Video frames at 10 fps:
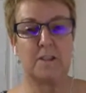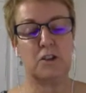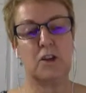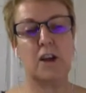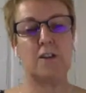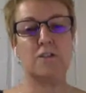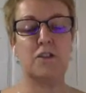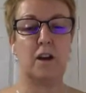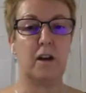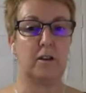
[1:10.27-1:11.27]
You can
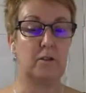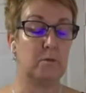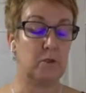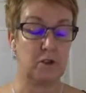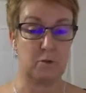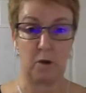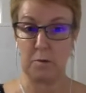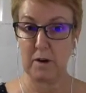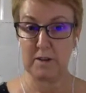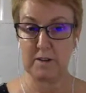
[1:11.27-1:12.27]
use
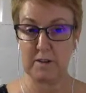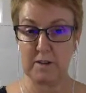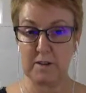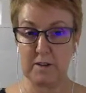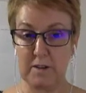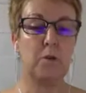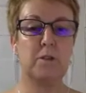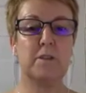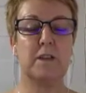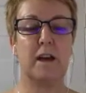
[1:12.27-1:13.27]
WordPress, of course.